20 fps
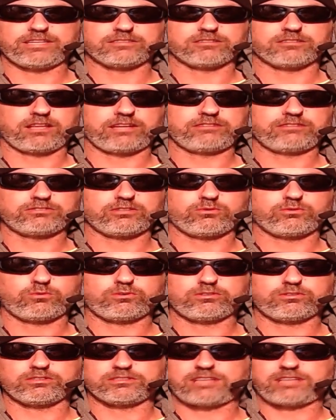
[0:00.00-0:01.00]
his life's in
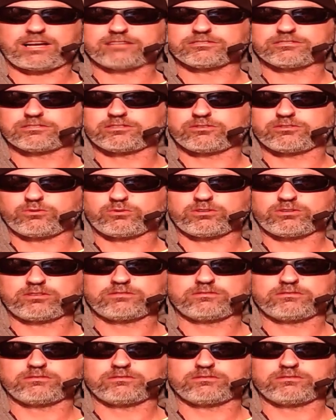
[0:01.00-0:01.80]
order, his house is in order,